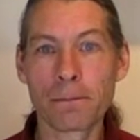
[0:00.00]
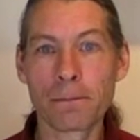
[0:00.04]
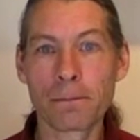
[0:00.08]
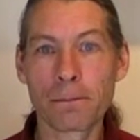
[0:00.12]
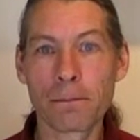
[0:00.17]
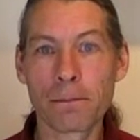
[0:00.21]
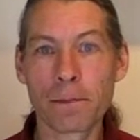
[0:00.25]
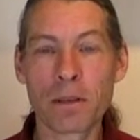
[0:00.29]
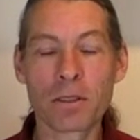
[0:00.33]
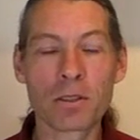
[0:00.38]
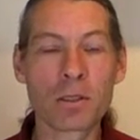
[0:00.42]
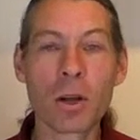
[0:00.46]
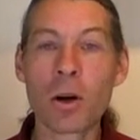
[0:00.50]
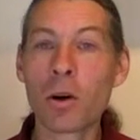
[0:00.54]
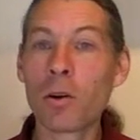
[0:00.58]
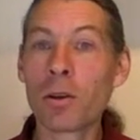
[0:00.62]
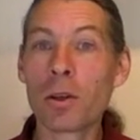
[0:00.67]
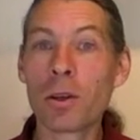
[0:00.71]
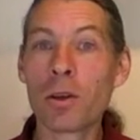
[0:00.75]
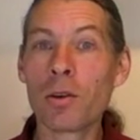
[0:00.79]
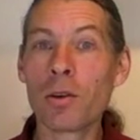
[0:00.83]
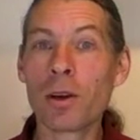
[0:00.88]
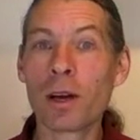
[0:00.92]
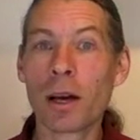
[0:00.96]
There's no
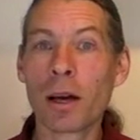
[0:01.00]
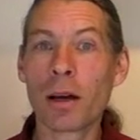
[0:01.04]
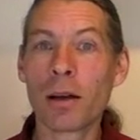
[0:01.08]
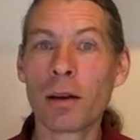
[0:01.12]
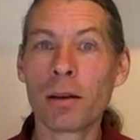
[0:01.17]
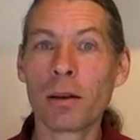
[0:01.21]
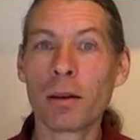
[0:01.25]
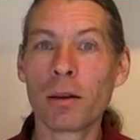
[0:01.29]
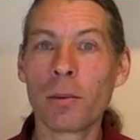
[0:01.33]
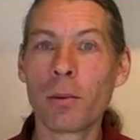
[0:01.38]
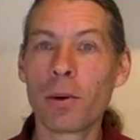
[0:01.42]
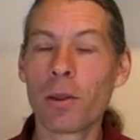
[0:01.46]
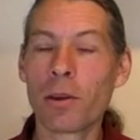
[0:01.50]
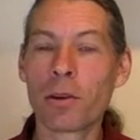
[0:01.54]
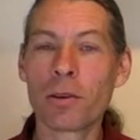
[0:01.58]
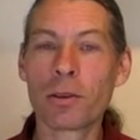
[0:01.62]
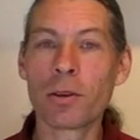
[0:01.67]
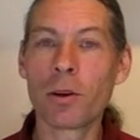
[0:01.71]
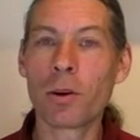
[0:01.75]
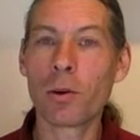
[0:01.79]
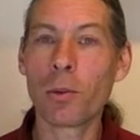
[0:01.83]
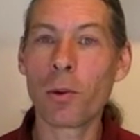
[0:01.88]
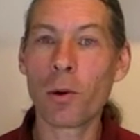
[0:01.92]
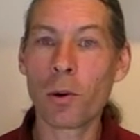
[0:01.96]
yuga where there's
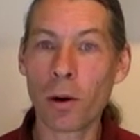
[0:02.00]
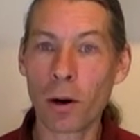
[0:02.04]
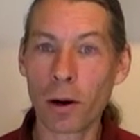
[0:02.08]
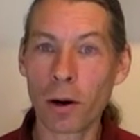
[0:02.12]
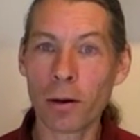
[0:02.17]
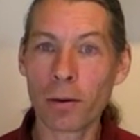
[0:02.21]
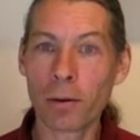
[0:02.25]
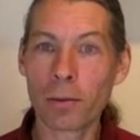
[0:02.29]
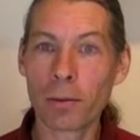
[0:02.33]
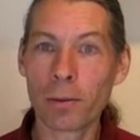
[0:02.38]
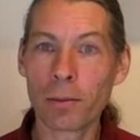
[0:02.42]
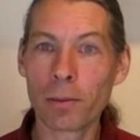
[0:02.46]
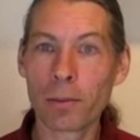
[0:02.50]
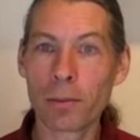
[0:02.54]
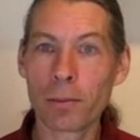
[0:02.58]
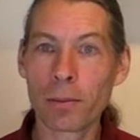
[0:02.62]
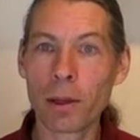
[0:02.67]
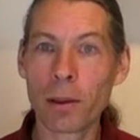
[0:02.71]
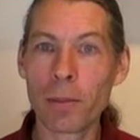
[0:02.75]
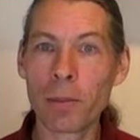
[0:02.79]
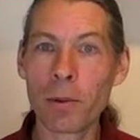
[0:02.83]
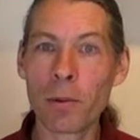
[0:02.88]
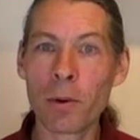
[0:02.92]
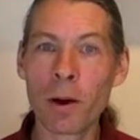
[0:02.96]
no war.
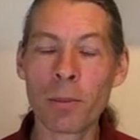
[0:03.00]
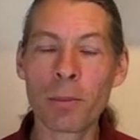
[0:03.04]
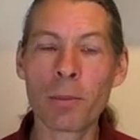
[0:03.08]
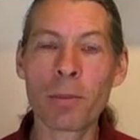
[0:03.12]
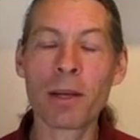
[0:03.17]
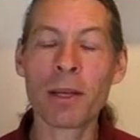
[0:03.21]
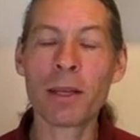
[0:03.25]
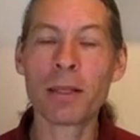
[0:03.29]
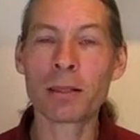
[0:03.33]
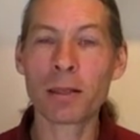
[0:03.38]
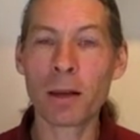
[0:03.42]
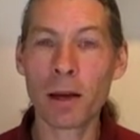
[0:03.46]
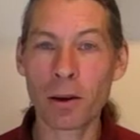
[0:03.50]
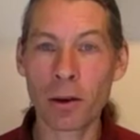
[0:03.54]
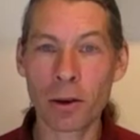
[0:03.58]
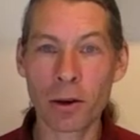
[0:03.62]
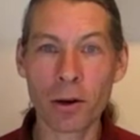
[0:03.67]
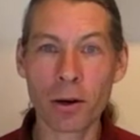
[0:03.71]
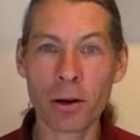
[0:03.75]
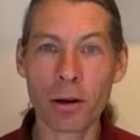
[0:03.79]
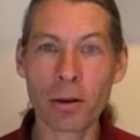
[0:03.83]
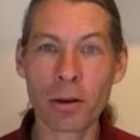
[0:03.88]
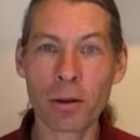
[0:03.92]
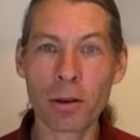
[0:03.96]
People want peace on
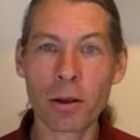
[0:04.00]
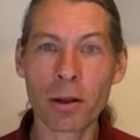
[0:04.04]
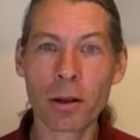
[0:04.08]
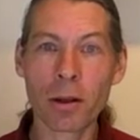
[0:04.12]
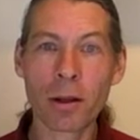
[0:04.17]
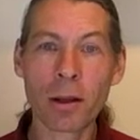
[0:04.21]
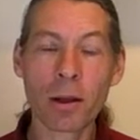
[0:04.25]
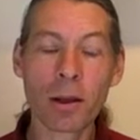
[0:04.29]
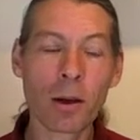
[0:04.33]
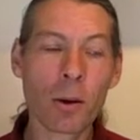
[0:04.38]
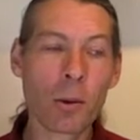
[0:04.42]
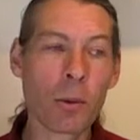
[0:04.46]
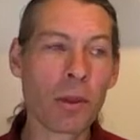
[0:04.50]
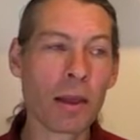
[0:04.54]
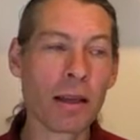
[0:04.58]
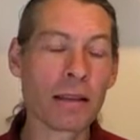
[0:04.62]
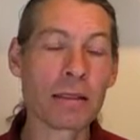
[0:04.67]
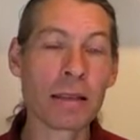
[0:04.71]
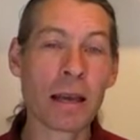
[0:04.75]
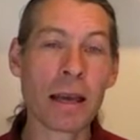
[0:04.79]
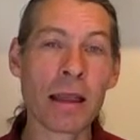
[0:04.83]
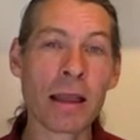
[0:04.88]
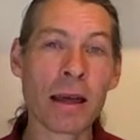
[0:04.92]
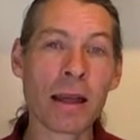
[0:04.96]
earth. When they
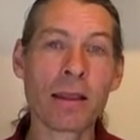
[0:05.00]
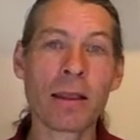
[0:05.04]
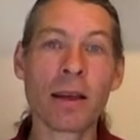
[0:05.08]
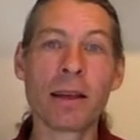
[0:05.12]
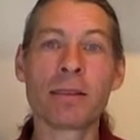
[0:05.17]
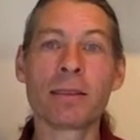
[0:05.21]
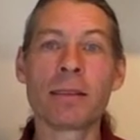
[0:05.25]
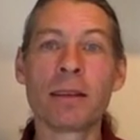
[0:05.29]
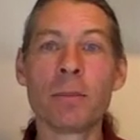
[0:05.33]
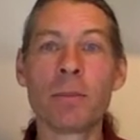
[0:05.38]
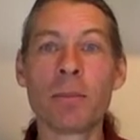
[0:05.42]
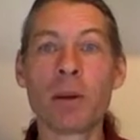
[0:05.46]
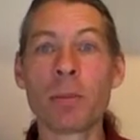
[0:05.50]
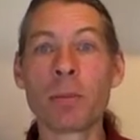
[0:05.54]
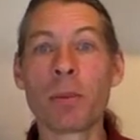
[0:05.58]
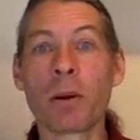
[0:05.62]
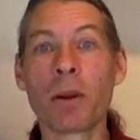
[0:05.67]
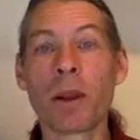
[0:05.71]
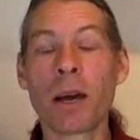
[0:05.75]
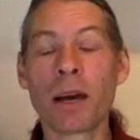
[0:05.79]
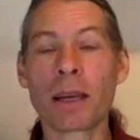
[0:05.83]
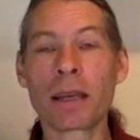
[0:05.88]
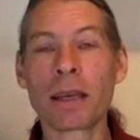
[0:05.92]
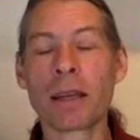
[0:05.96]
say that, they see people
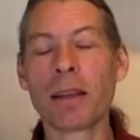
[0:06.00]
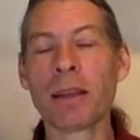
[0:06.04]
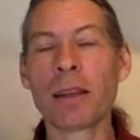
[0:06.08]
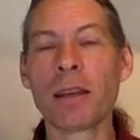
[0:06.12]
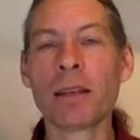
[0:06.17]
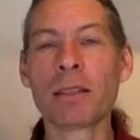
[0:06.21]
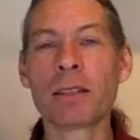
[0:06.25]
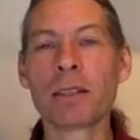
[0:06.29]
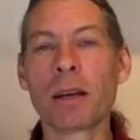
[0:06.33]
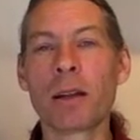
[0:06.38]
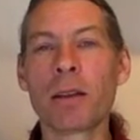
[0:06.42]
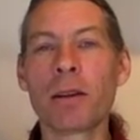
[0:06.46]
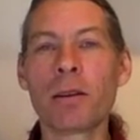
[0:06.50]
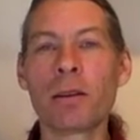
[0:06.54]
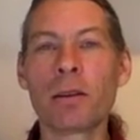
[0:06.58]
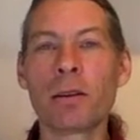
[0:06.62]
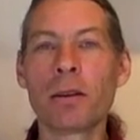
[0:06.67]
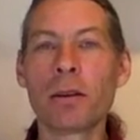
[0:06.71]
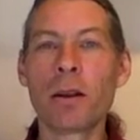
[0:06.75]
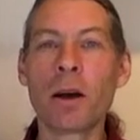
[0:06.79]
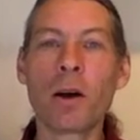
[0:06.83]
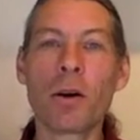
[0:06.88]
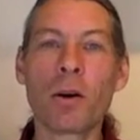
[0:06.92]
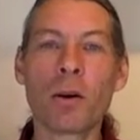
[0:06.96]
not killing each other.
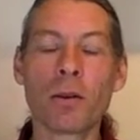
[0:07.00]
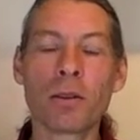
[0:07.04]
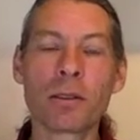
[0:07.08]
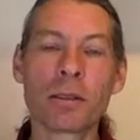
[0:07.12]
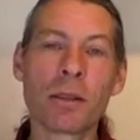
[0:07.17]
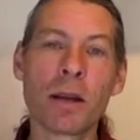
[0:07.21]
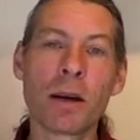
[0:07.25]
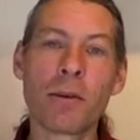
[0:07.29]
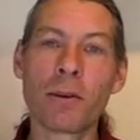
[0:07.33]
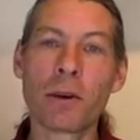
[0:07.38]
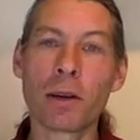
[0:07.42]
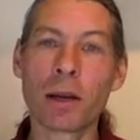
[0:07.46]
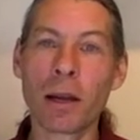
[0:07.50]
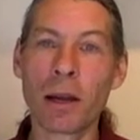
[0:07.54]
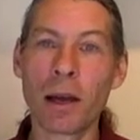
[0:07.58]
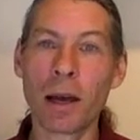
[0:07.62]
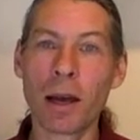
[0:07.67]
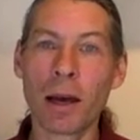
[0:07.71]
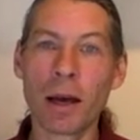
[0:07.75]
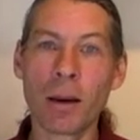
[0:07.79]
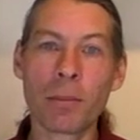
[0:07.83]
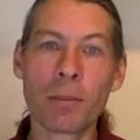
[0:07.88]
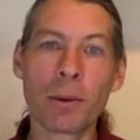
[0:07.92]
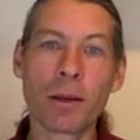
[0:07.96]
No, it's never going to
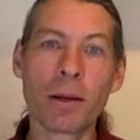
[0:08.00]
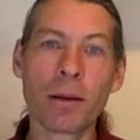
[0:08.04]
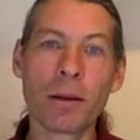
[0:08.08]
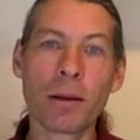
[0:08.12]
happen.